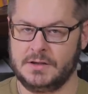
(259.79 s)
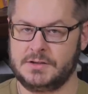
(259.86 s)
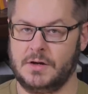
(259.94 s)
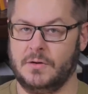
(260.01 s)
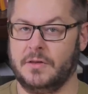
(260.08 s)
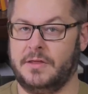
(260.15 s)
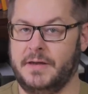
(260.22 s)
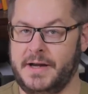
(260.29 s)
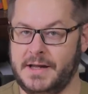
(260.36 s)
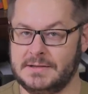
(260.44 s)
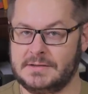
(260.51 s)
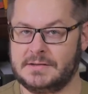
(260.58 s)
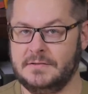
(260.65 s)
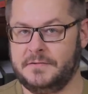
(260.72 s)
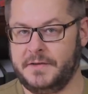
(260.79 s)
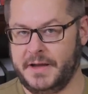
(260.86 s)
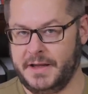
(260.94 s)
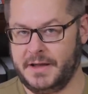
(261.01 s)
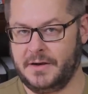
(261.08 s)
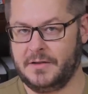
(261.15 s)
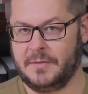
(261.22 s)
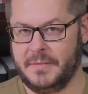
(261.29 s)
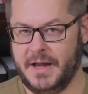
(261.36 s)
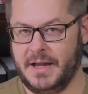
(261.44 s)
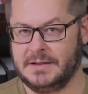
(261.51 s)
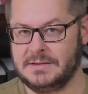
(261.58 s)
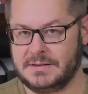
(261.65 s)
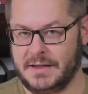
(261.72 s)
So that's the video the
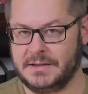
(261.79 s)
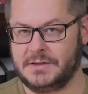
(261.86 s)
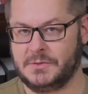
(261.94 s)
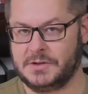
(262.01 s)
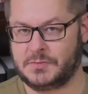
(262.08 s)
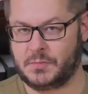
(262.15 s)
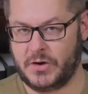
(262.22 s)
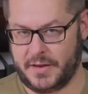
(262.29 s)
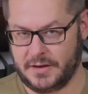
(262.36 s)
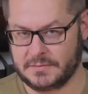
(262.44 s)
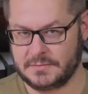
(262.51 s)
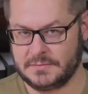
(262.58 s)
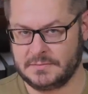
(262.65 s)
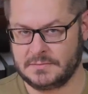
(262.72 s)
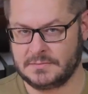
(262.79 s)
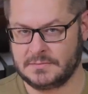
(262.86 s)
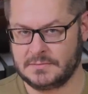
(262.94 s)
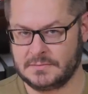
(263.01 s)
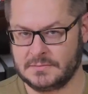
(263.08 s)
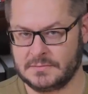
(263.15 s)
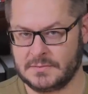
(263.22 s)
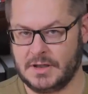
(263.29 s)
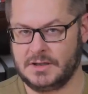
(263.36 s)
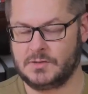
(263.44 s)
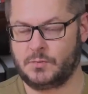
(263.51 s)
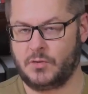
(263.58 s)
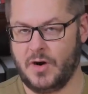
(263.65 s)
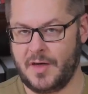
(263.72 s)
man sent to his brother.
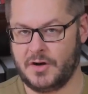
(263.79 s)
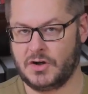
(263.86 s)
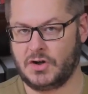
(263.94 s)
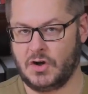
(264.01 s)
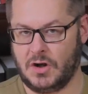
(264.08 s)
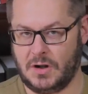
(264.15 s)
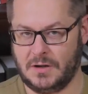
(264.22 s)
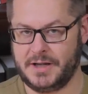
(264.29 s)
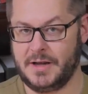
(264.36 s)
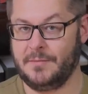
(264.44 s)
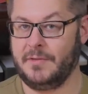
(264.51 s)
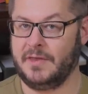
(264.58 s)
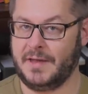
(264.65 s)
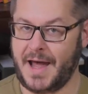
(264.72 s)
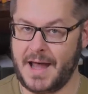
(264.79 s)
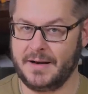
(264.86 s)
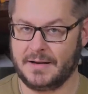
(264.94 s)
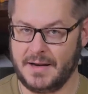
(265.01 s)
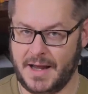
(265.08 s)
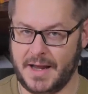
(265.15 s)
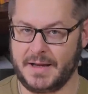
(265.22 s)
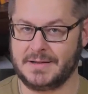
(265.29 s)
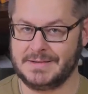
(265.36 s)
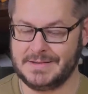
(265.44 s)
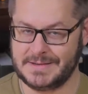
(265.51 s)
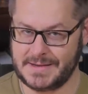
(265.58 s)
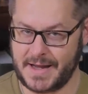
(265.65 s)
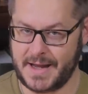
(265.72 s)
His brother called him that night and
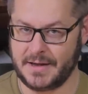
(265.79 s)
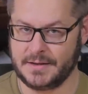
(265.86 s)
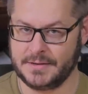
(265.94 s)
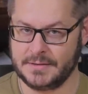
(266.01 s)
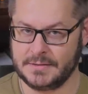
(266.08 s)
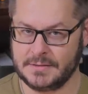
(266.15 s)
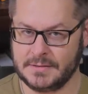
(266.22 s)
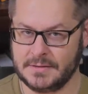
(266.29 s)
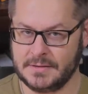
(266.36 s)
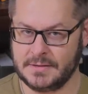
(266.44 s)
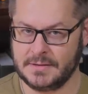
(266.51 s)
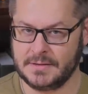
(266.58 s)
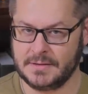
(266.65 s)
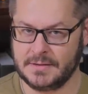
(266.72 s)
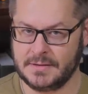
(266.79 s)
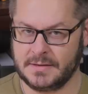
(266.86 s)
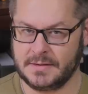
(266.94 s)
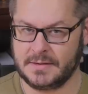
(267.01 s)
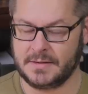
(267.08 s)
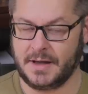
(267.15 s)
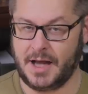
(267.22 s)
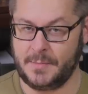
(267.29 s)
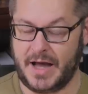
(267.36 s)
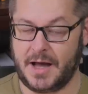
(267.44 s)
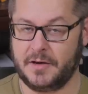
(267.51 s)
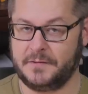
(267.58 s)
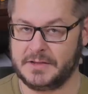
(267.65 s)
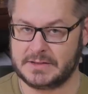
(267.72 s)
said, "I'm
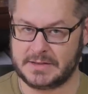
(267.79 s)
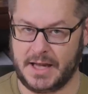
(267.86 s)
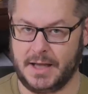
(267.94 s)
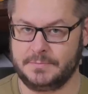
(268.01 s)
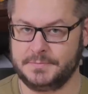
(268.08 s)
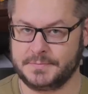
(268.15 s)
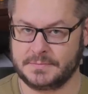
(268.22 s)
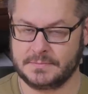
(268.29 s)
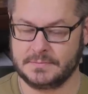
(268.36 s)
out of Islam."